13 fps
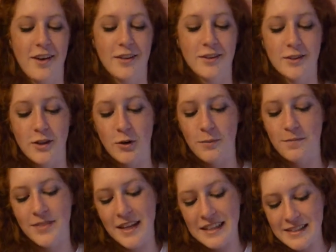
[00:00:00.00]
So
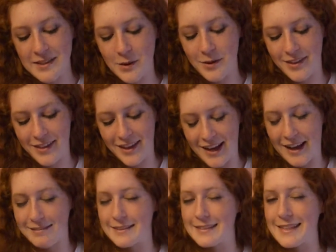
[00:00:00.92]
that's the only thing I
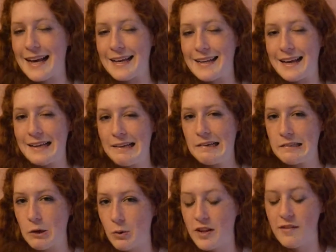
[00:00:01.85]
have to say I
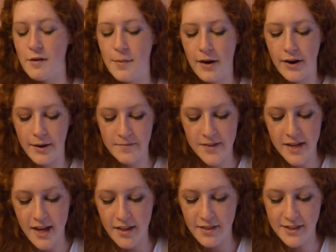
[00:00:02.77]
don't love about it.
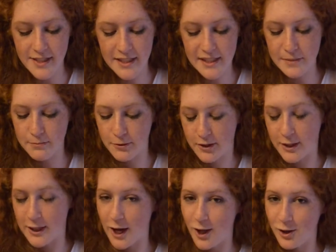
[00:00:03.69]
This is the
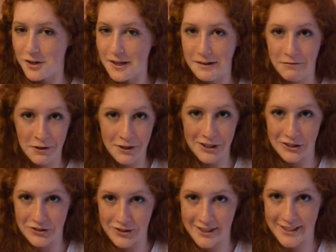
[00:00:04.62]
Brooklyn color if you're
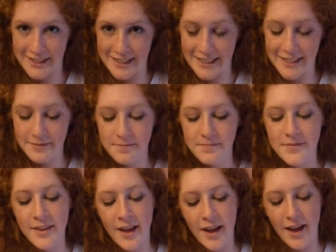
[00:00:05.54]
interested.
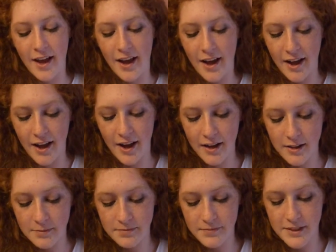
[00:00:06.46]

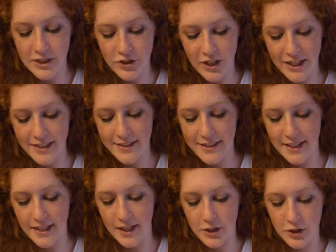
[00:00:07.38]
Um, is
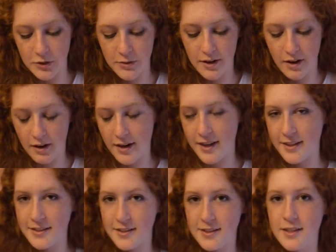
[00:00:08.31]
like a newer
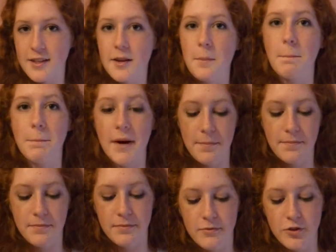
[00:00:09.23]
artist, but
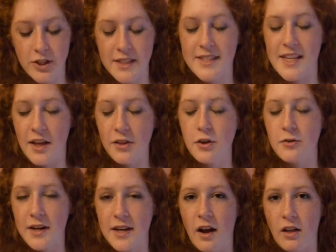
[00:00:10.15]
she has other
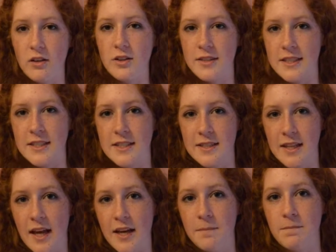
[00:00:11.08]
great colors in this
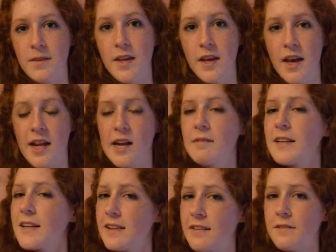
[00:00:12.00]
line, and I
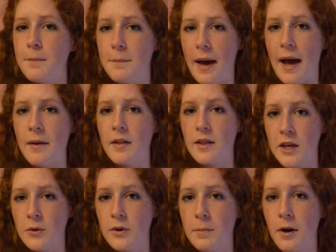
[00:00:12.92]
really love the matte
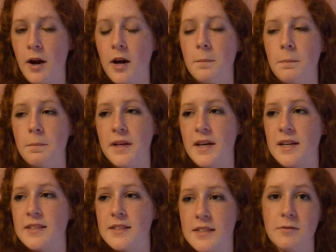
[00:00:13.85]
liquid part
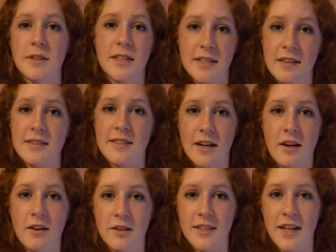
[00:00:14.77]
because it really does stay
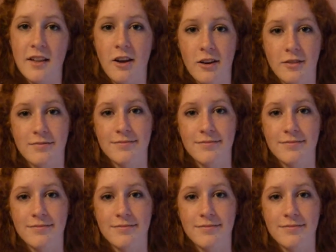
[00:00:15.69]
on all day long.